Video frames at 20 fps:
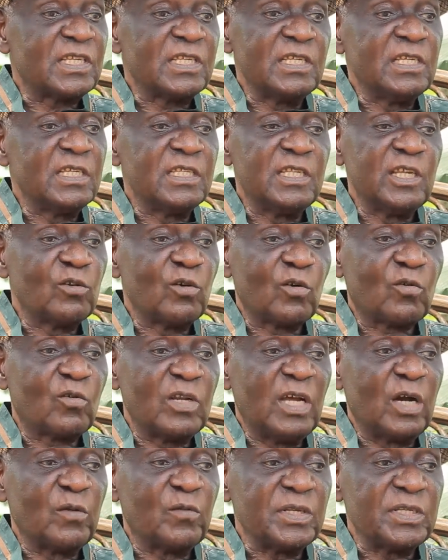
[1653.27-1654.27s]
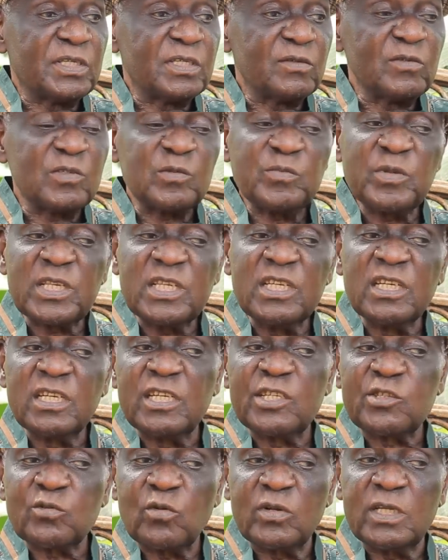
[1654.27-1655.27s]
the local language, we speak
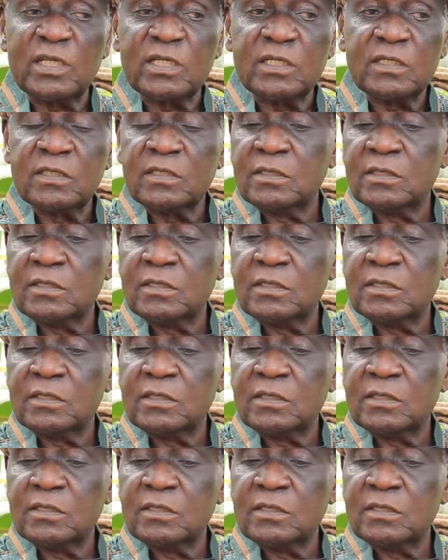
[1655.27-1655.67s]
English only.